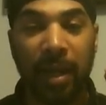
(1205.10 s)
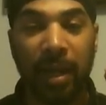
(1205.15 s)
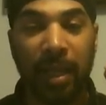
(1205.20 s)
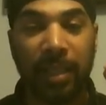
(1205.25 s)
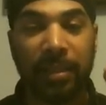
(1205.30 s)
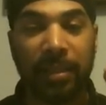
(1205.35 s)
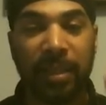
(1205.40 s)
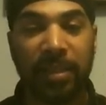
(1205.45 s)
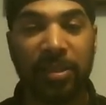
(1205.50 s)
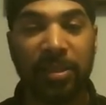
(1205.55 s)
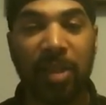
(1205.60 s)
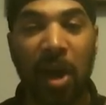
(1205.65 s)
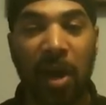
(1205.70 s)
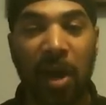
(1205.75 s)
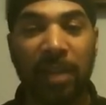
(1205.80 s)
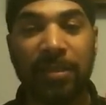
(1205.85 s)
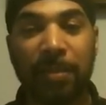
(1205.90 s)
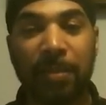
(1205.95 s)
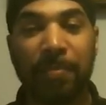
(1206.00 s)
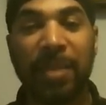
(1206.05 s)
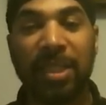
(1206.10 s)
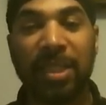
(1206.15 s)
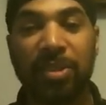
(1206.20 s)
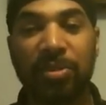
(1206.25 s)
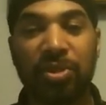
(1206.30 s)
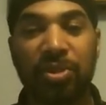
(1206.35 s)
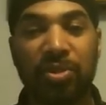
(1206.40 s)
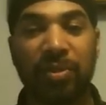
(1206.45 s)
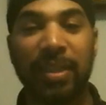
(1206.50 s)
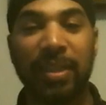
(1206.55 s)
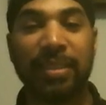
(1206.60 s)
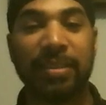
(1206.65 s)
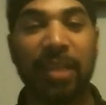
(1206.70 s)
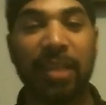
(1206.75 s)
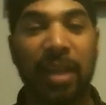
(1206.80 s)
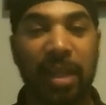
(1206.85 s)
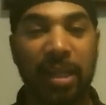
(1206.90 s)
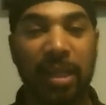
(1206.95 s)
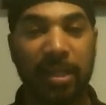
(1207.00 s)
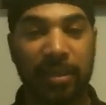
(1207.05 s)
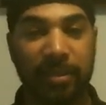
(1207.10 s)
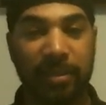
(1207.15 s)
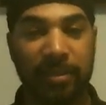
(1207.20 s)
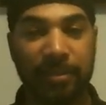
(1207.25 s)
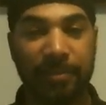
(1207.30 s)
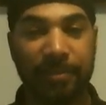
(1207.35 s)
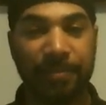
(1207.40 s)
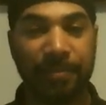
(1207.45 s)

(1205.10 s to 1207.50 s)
it's causing mental stress to others.